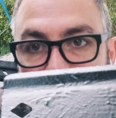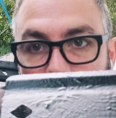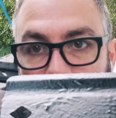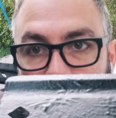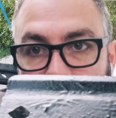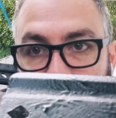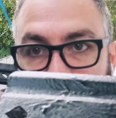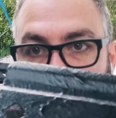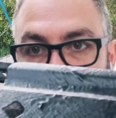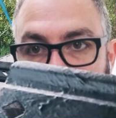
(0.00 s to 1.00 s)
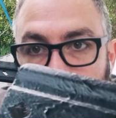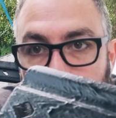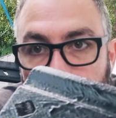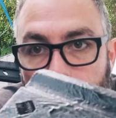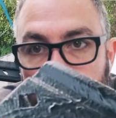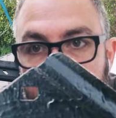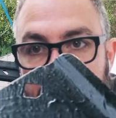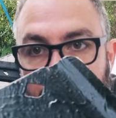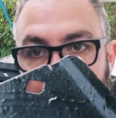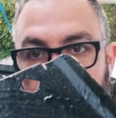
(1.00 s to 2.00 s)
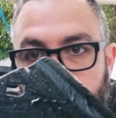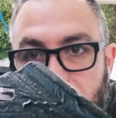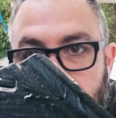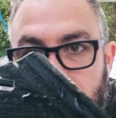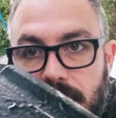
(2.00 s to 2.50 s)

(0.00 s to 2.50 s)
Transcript: probably something